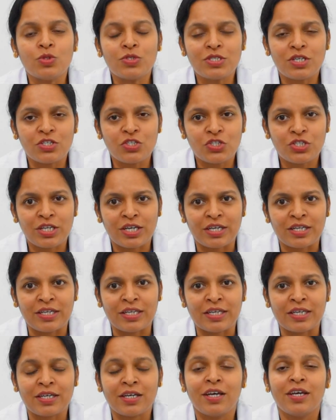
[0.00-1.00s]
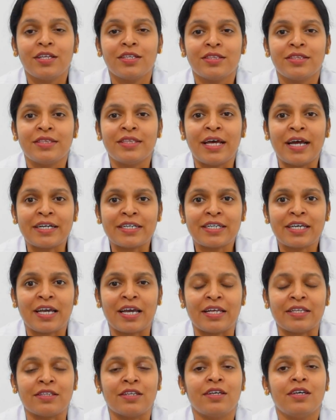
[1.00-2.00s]
such technique that
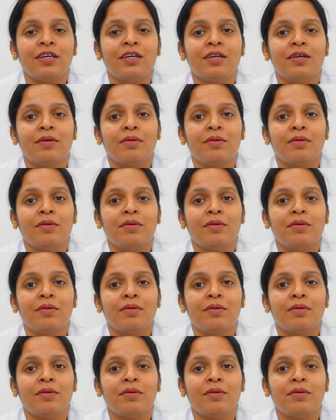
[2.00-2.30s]
can